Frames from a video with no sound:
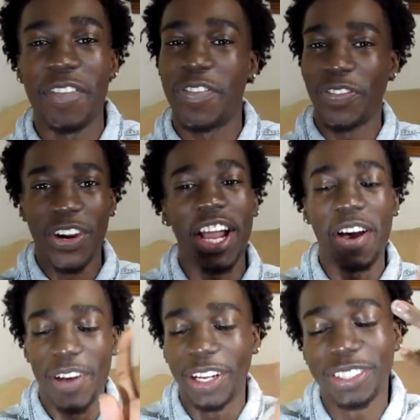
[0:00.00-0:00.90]
wait, for real, here
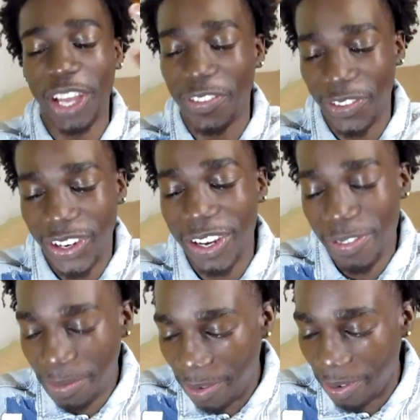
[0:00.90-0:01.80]
go my new song, for real, I'm
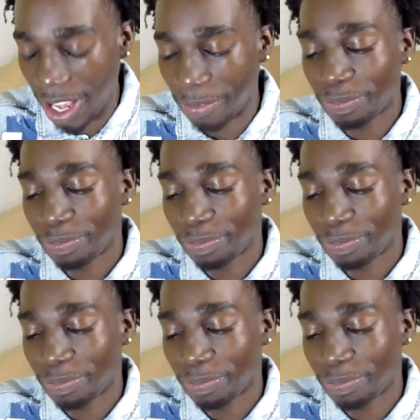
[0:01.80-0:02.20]
finna play it right now.